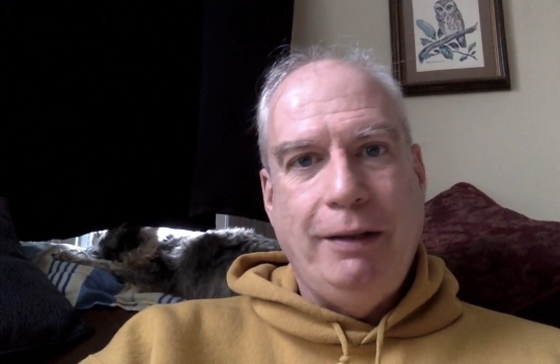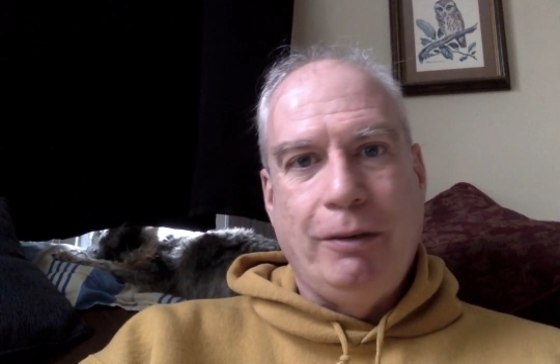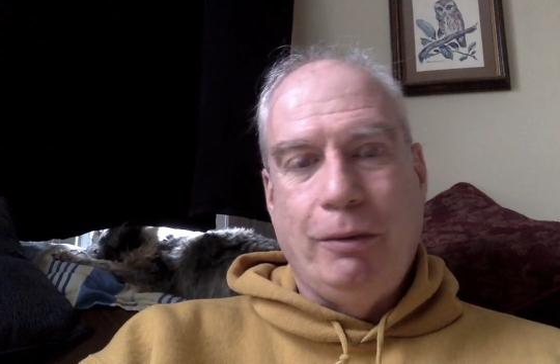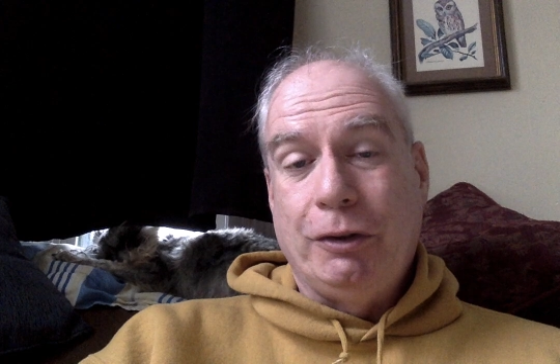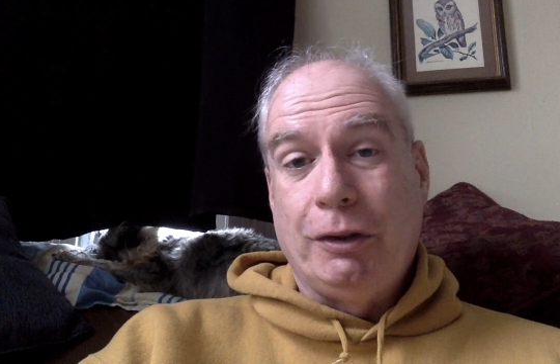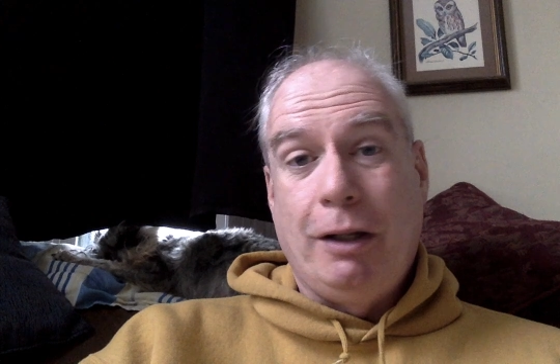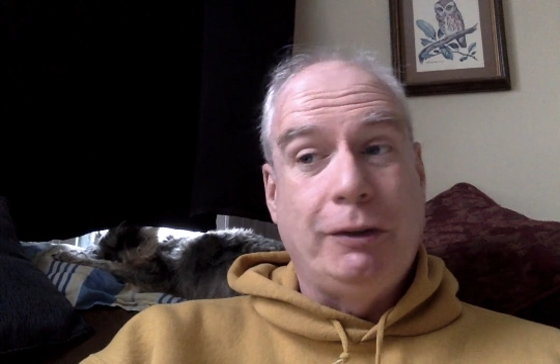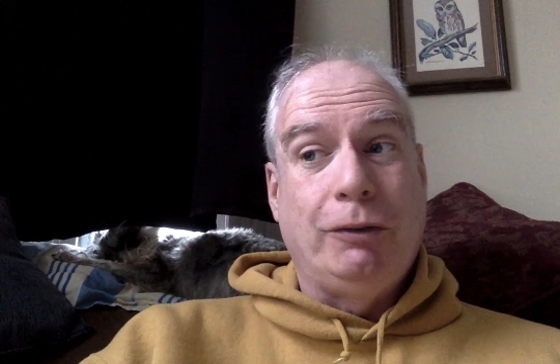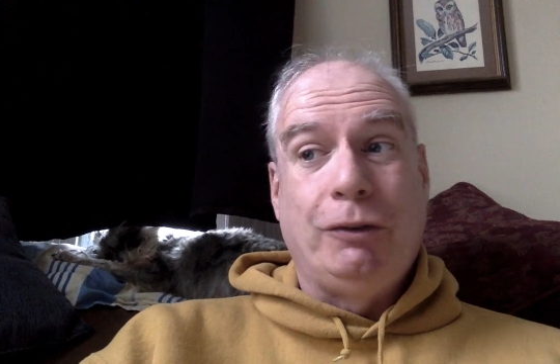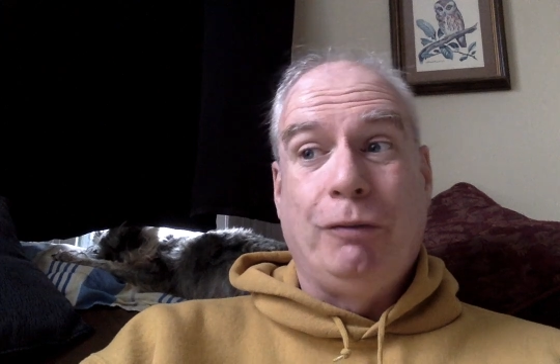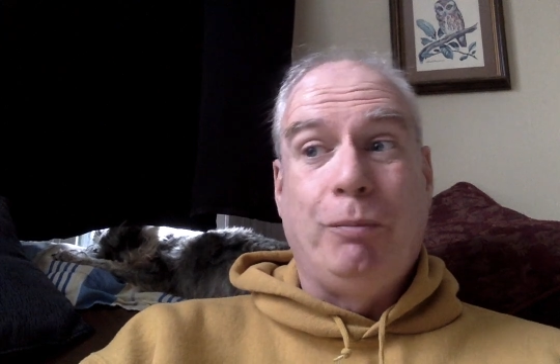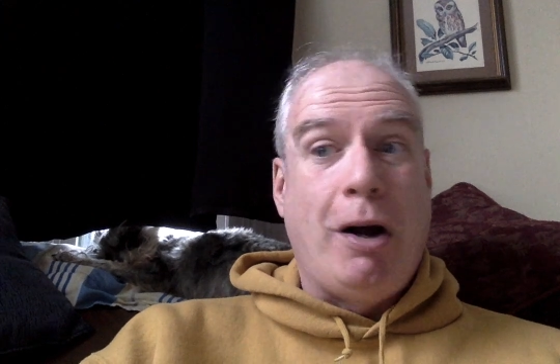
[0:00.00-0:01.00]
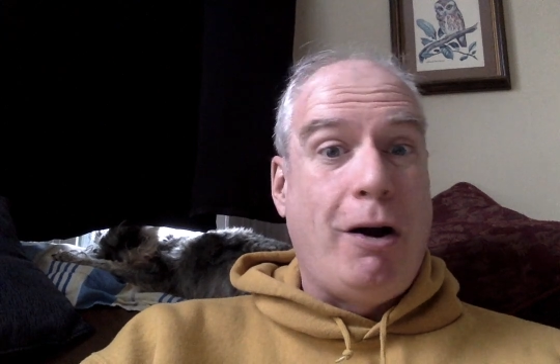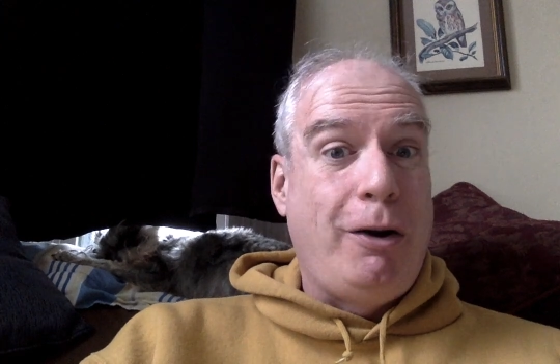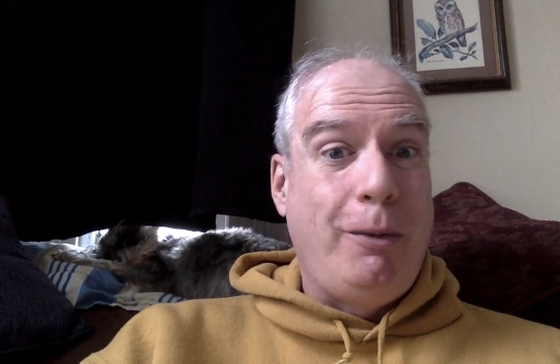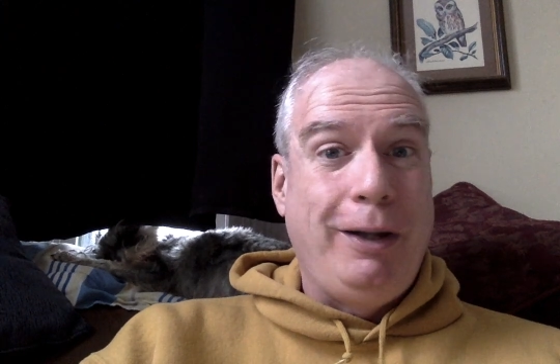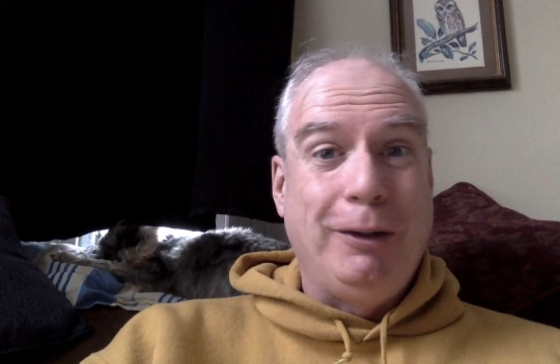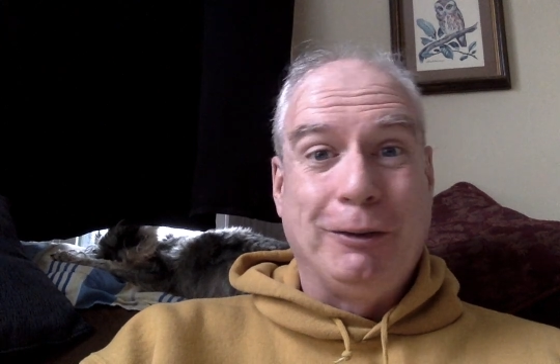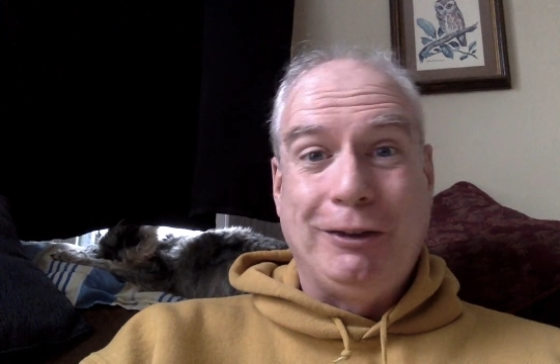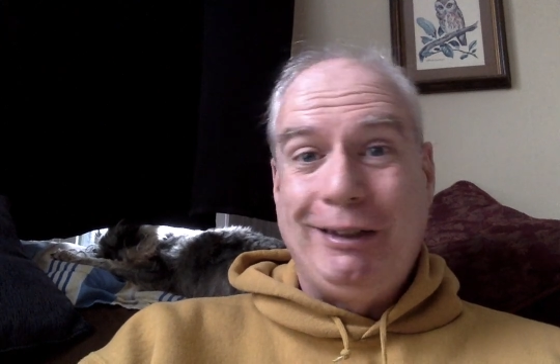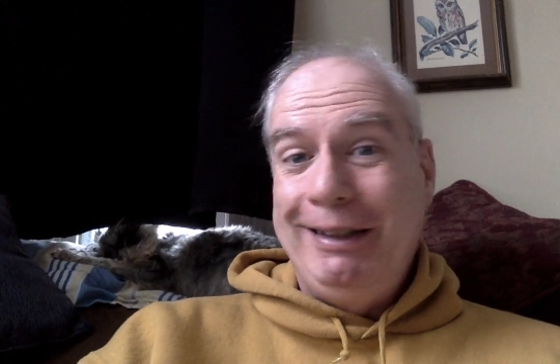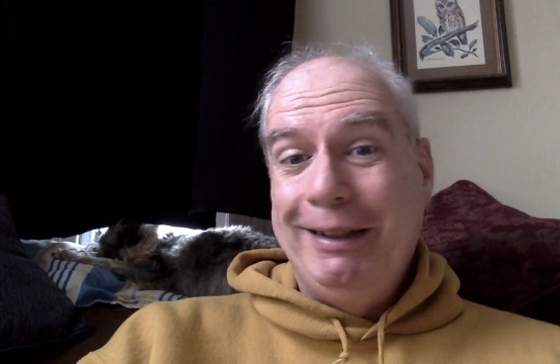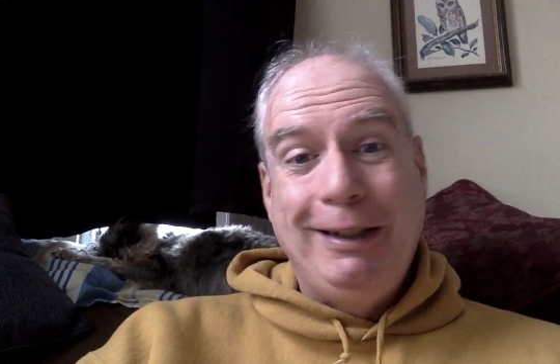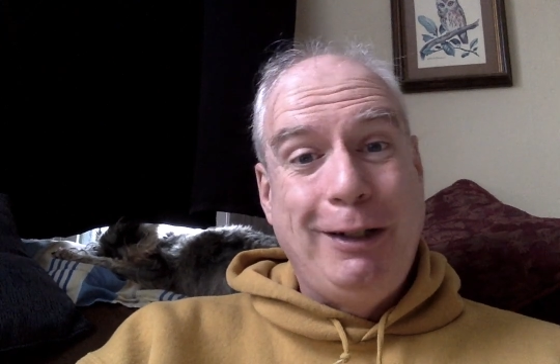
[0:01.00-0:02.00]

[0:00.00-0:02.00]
There was all sorts of borrowing or stealing